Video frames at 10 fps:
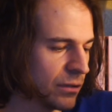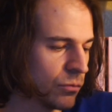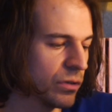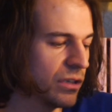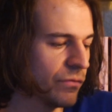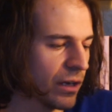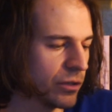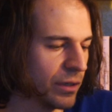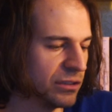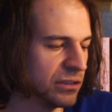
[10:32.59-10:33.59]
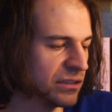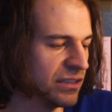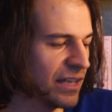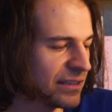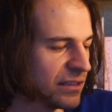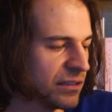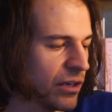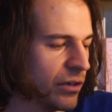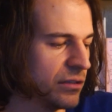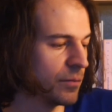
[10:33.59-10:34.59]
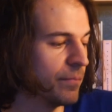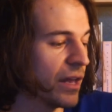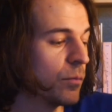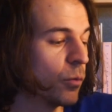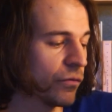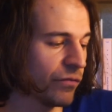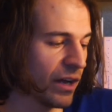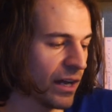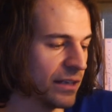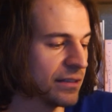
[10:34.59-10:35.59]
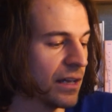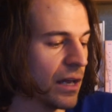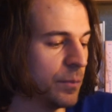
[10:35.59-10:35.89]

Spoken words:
and reevaluations necessary to metamorphose